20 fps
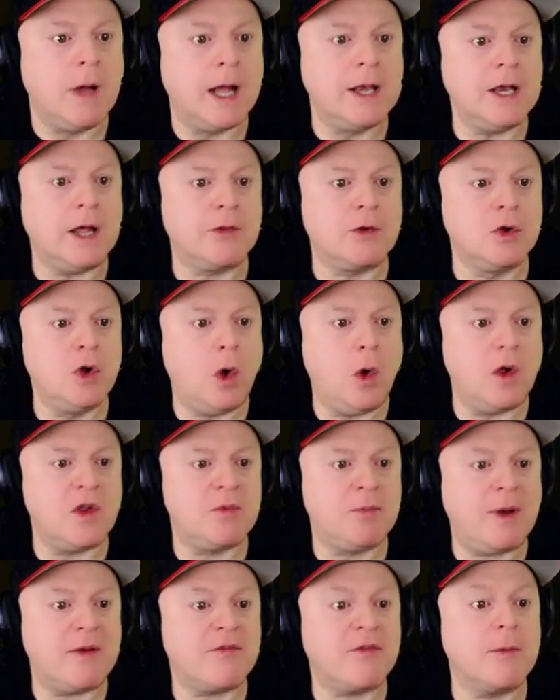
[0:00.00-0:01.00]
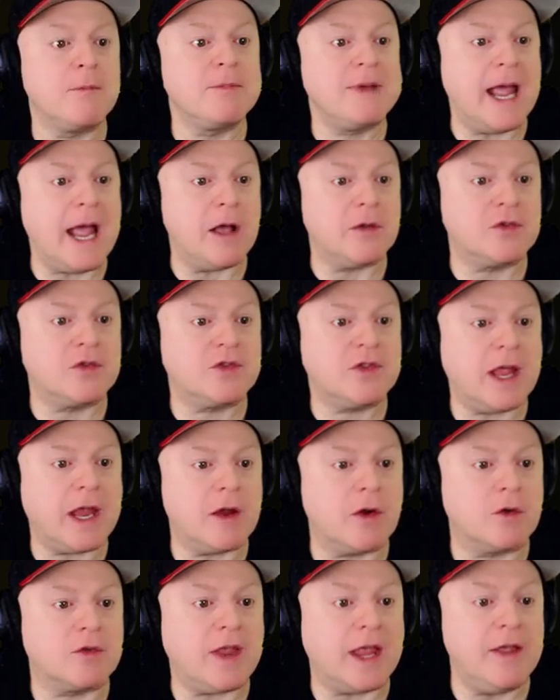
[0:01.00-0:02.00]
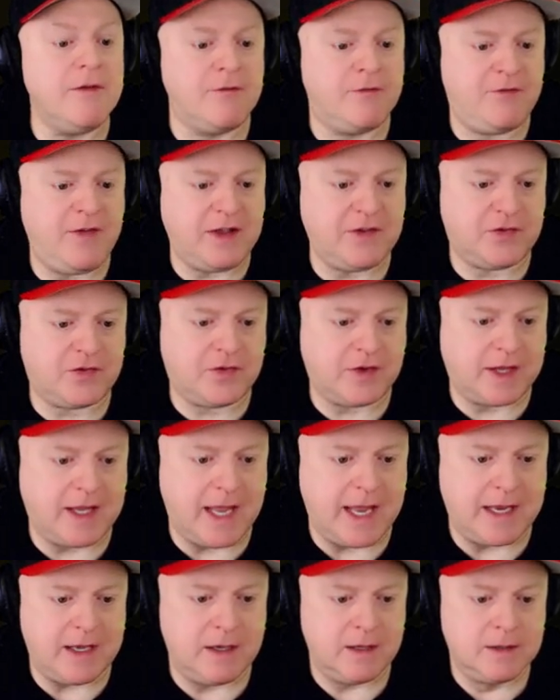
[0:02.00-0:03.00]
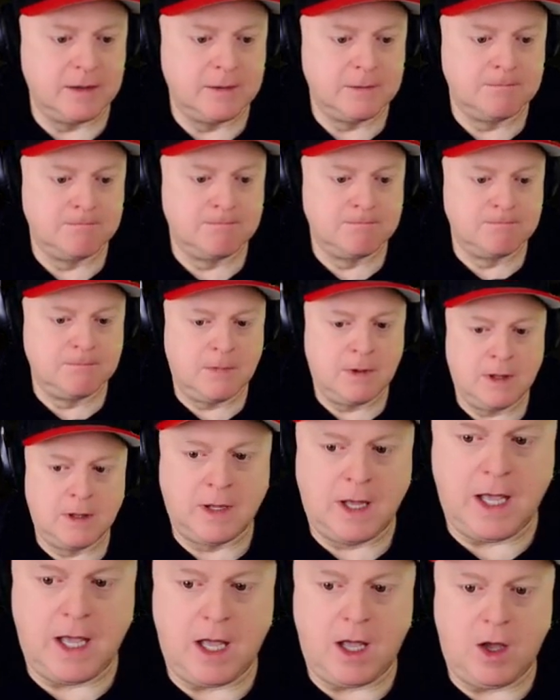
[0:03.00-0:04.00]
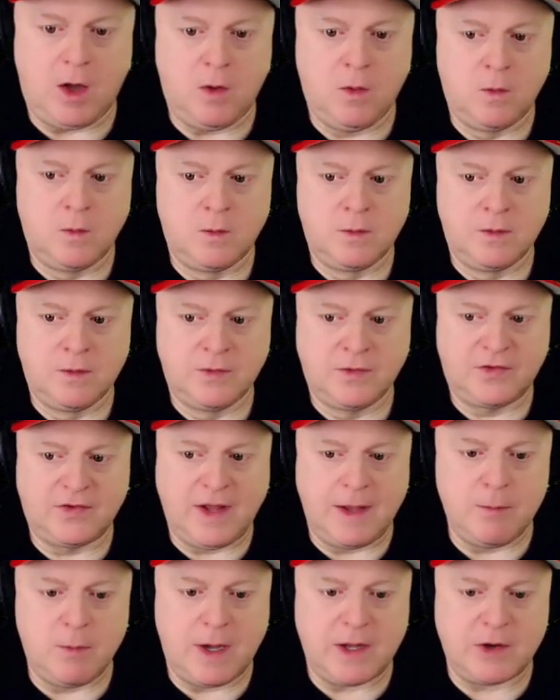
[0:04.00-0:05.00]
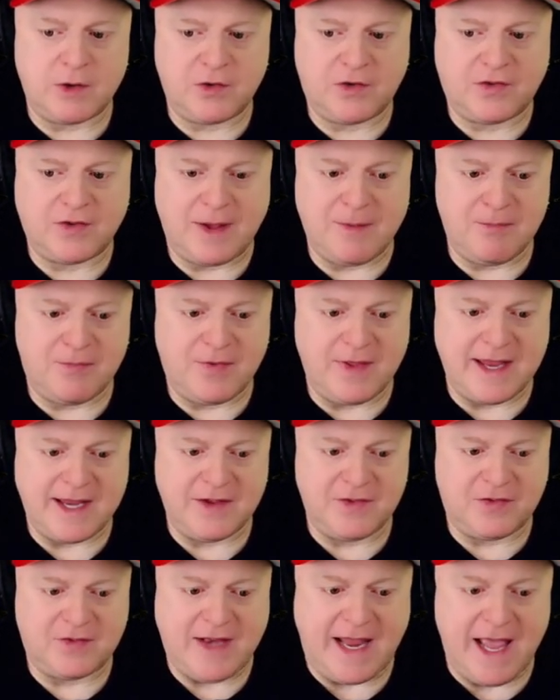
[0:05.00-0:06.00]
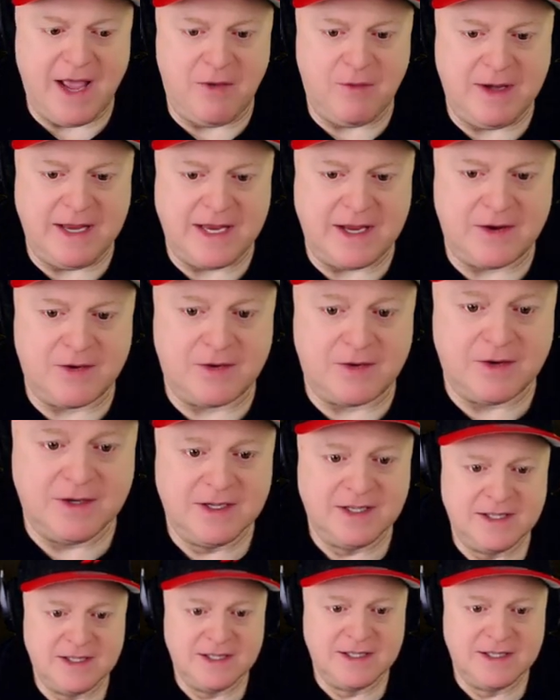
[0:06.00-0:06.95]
Another noise, but from downstairs. Investigate. Uh-oh. Someone or something is down here.